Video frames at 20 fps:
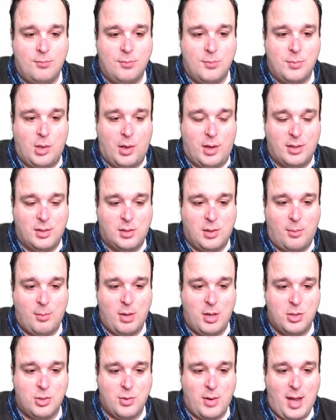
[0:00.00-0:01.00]
All right, so I'm
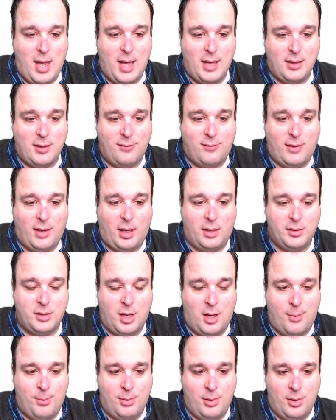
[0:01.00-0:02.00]
going to drag the file to
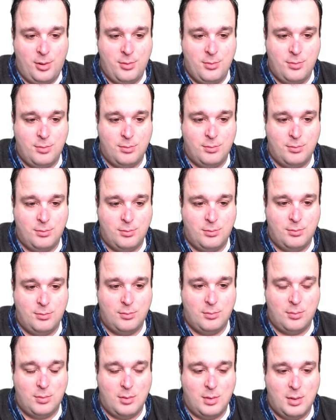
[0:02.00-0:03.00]
upload.
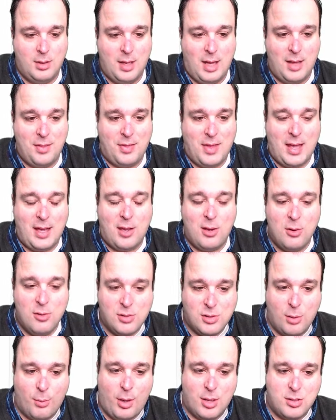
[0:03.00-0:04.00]
And thank you
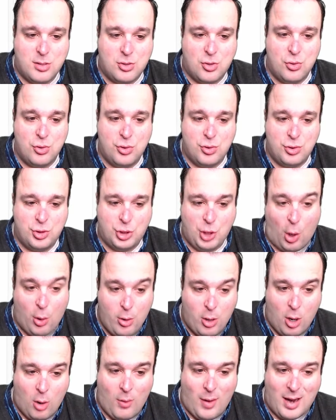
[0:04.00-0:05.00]
so much to
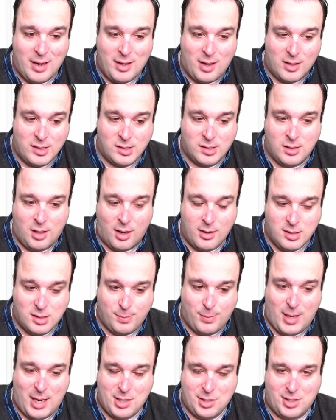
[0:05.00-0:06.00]
Jono on
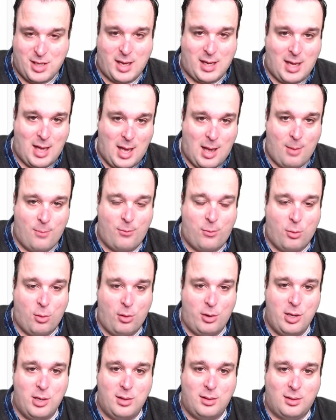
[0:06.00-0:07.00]
unsplash.com
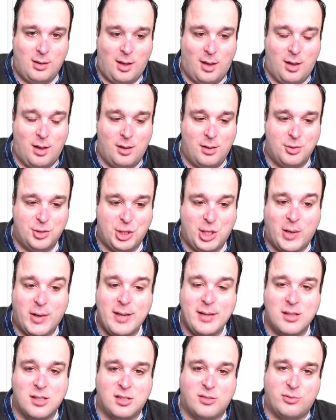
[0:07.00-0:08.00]
for
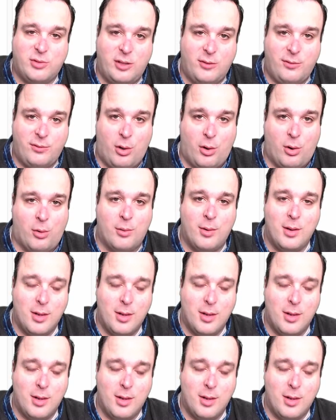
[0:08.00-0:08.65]
sharing this free photo.